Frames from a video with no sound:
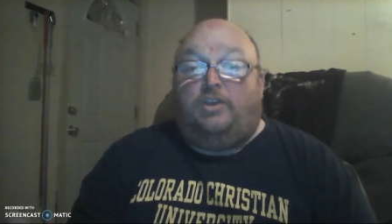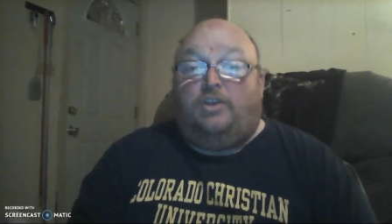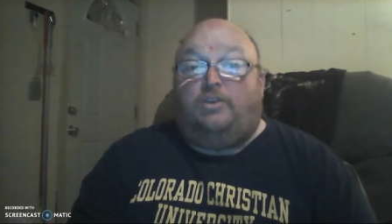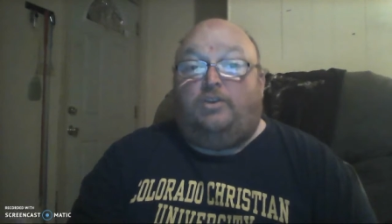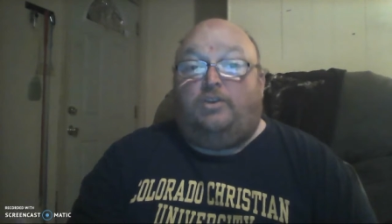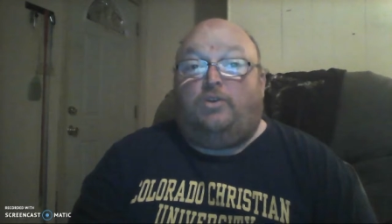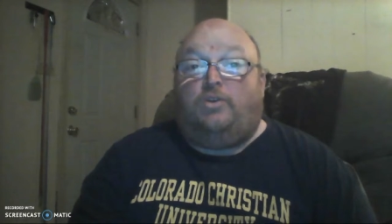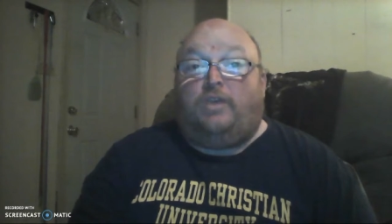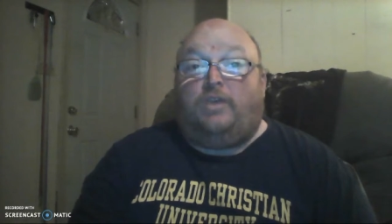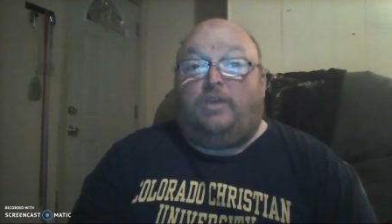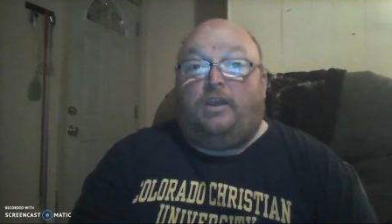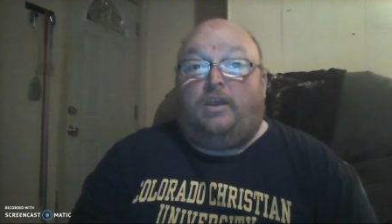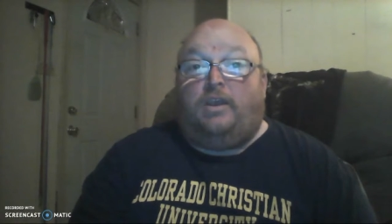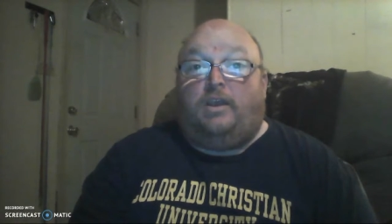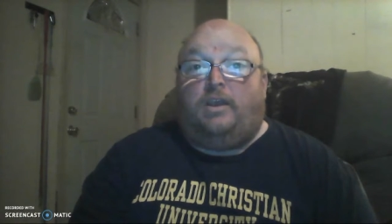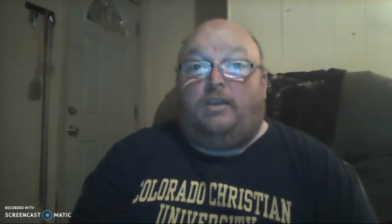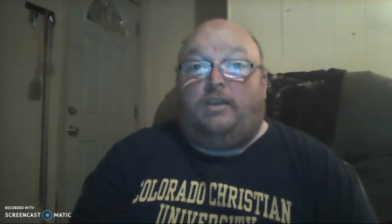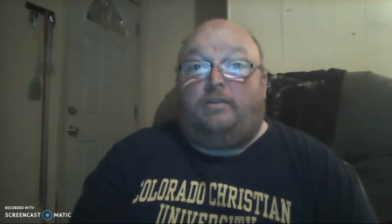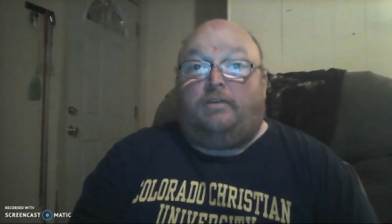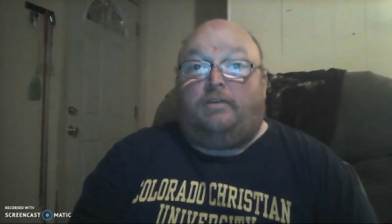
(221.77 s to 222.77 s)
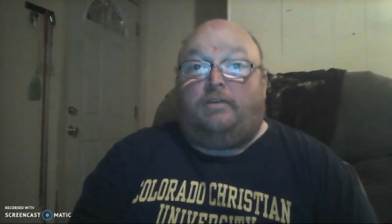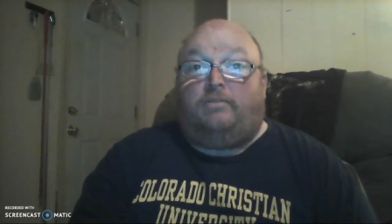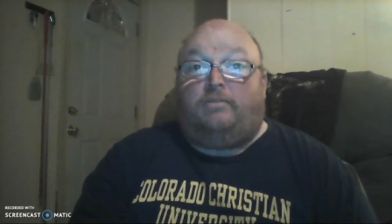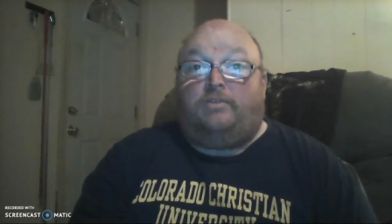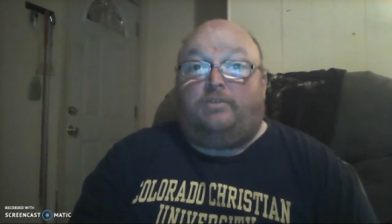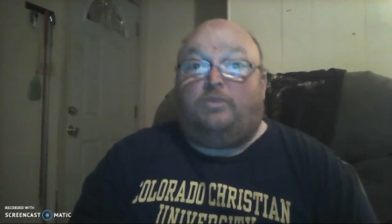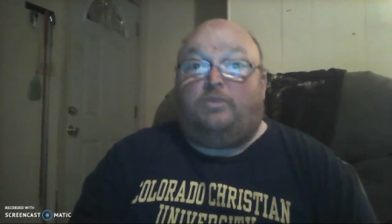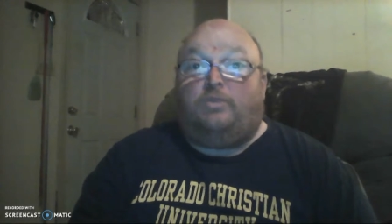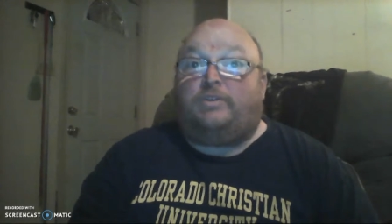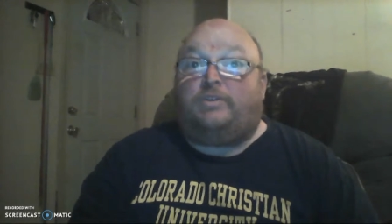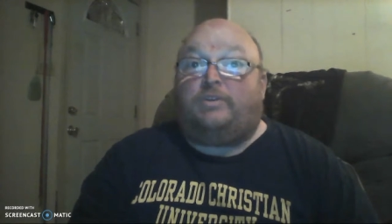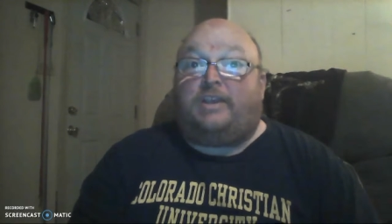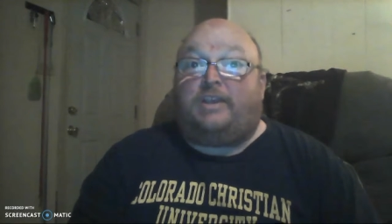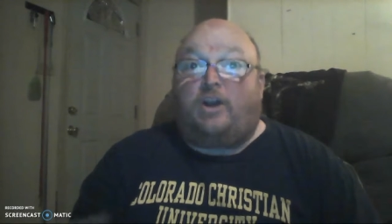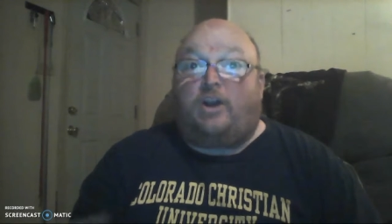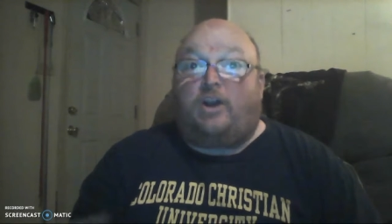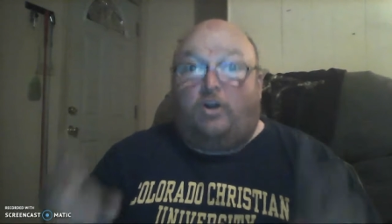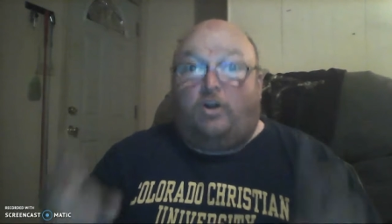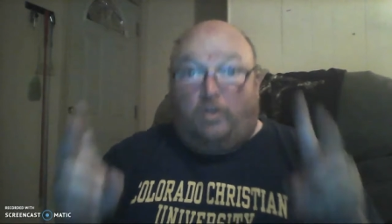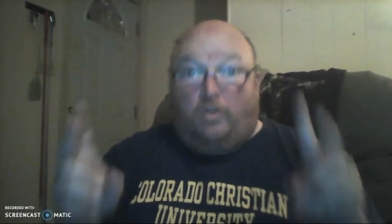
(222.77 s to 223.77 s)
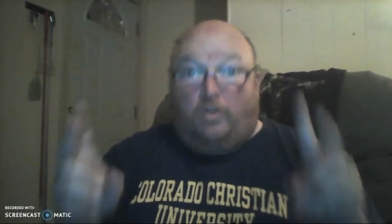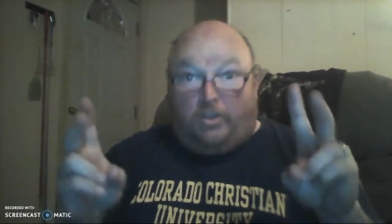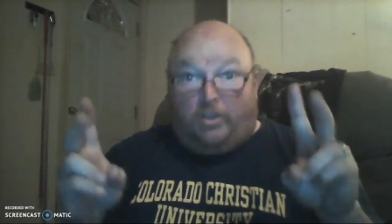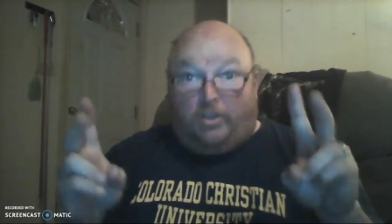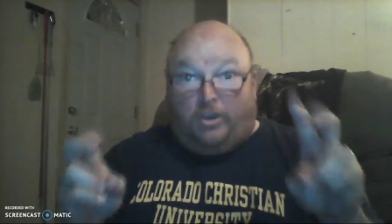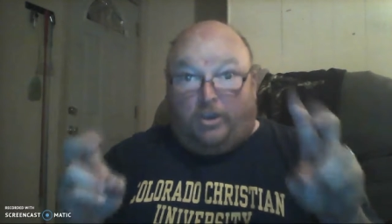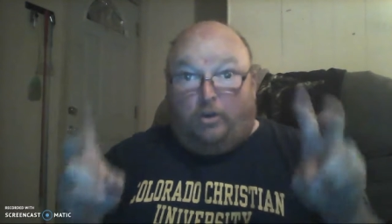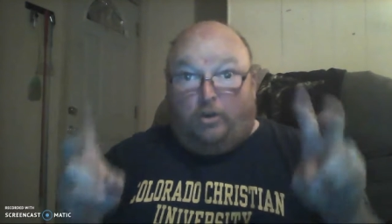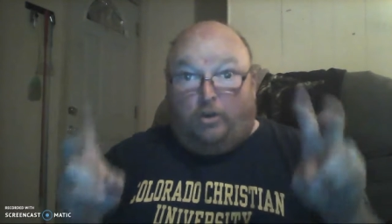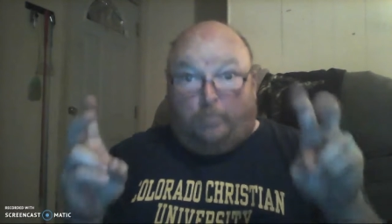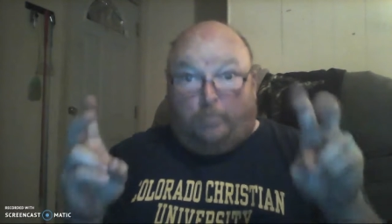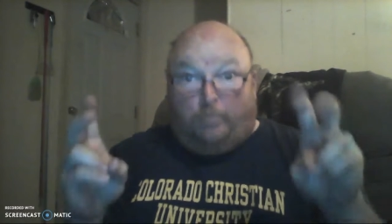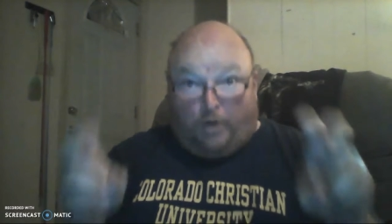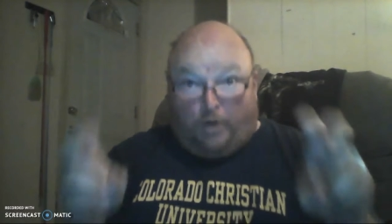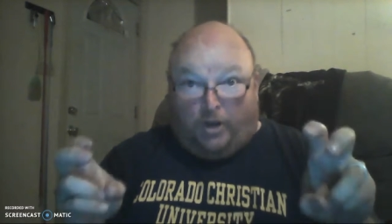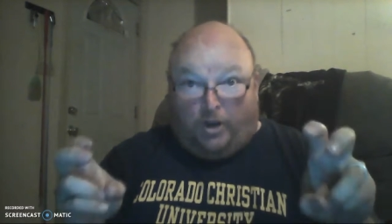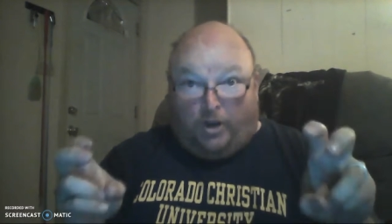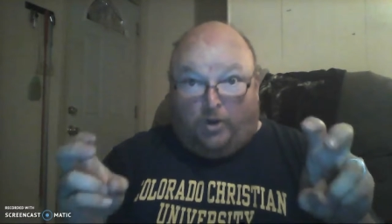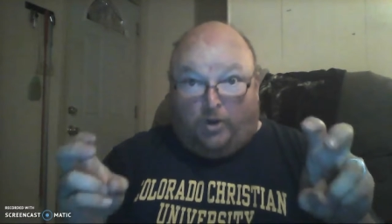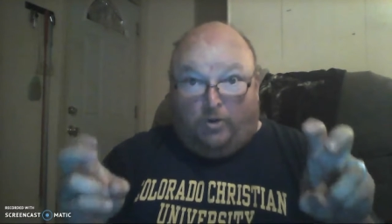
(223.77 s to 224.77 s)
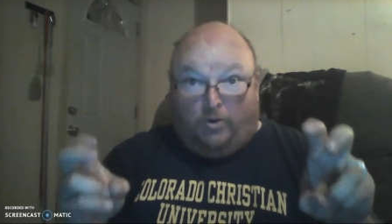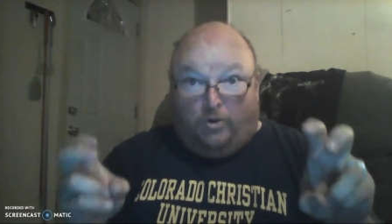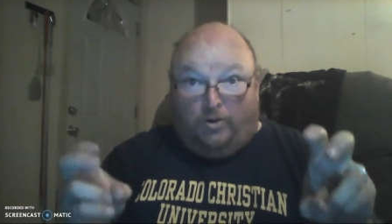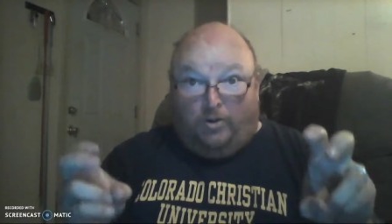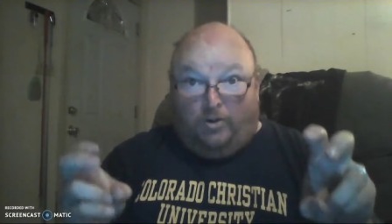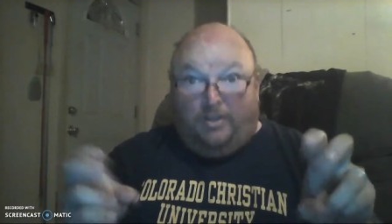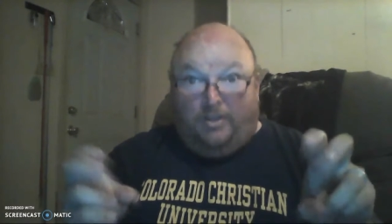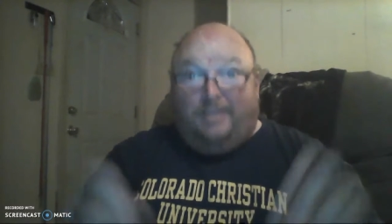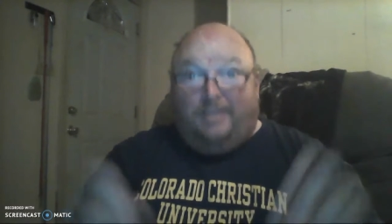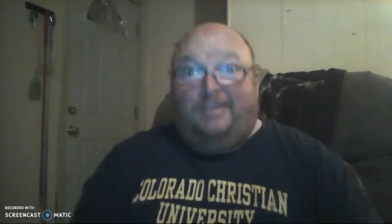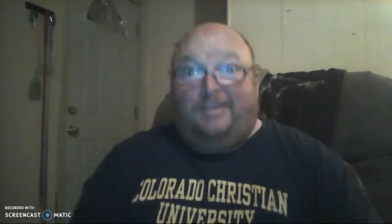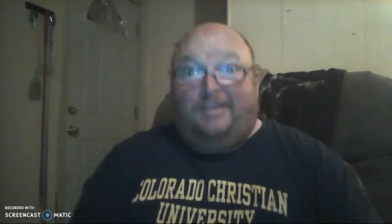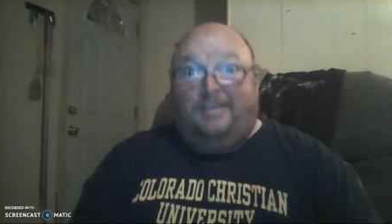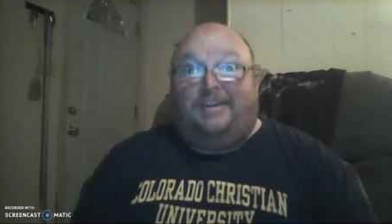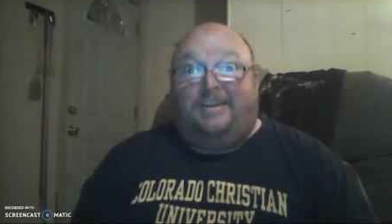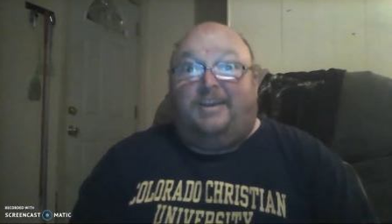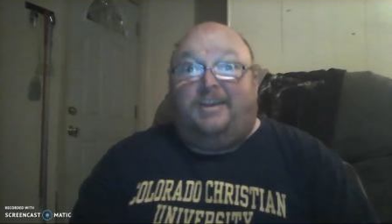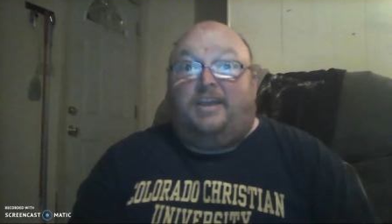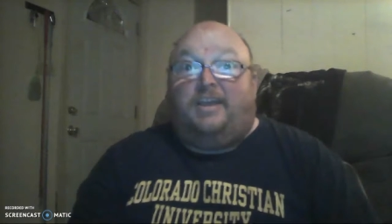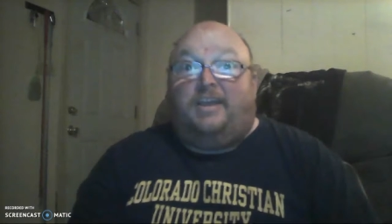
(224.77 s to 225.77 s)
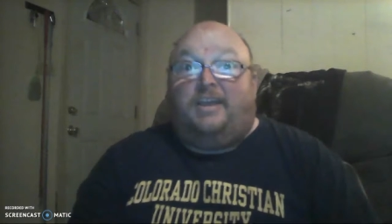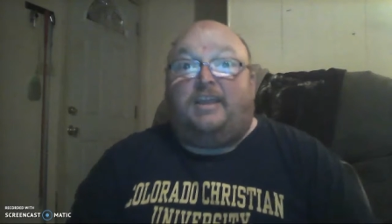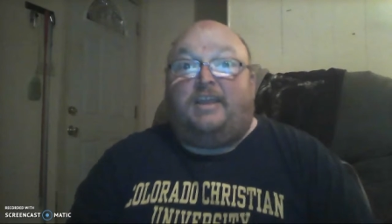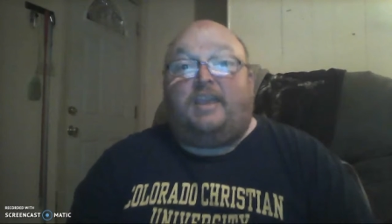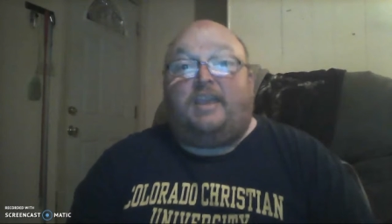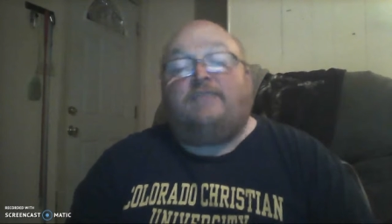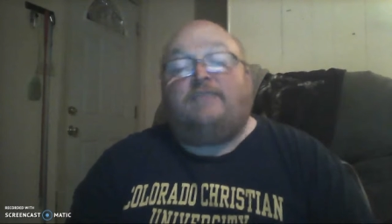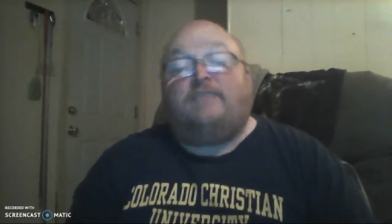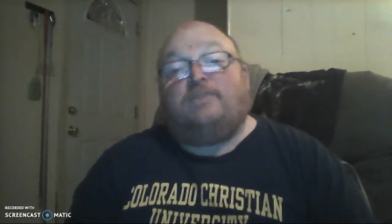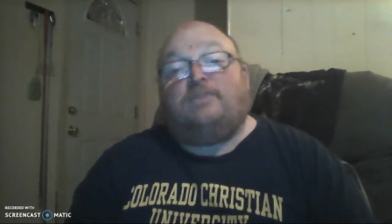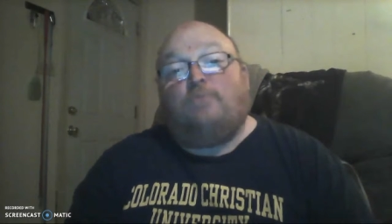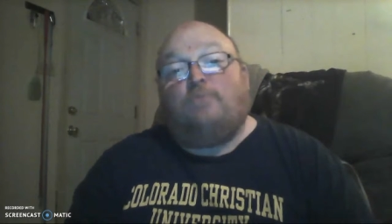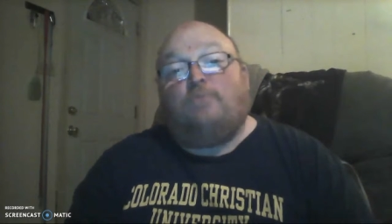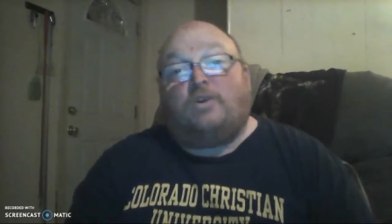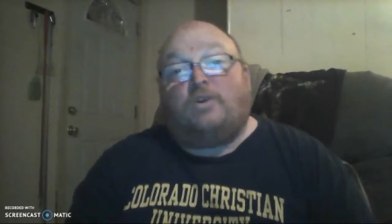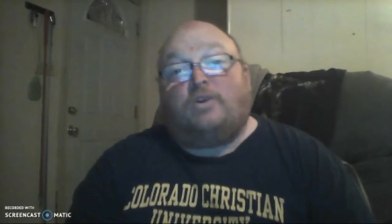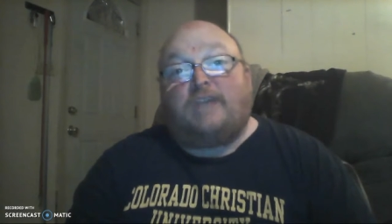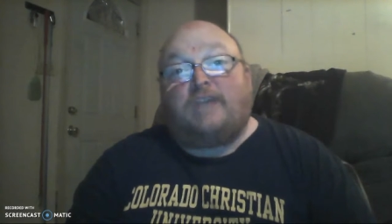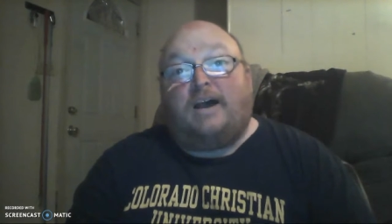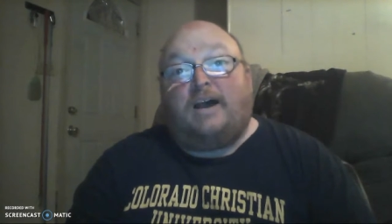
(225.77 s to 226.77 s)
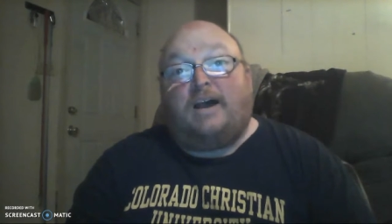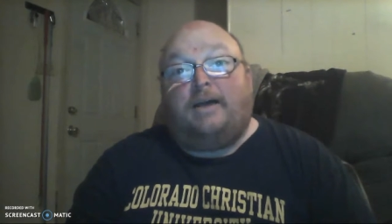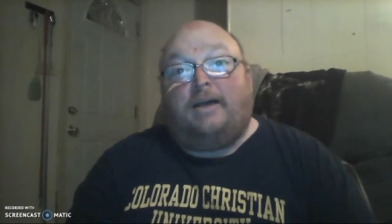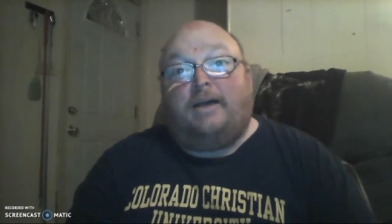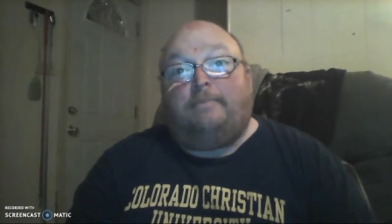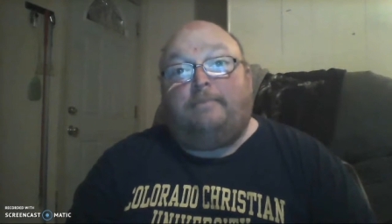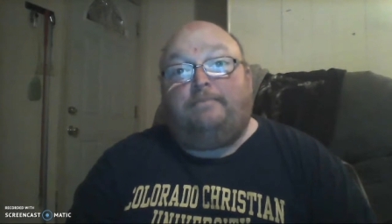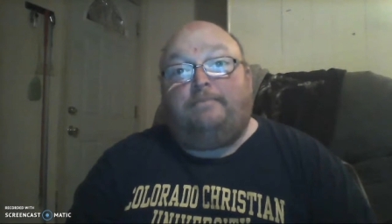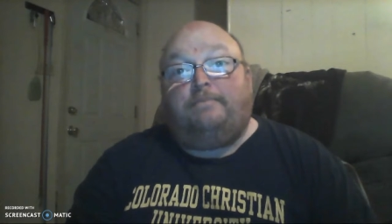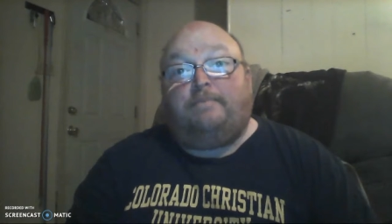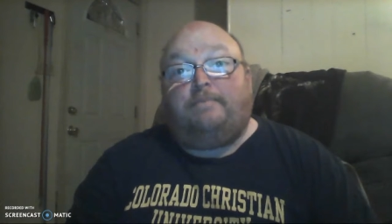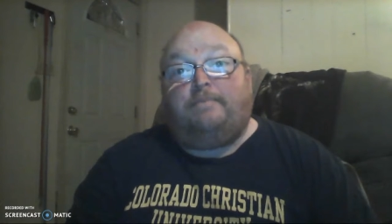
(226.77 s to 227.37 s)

you can do what they call GoPro, and that gives you more time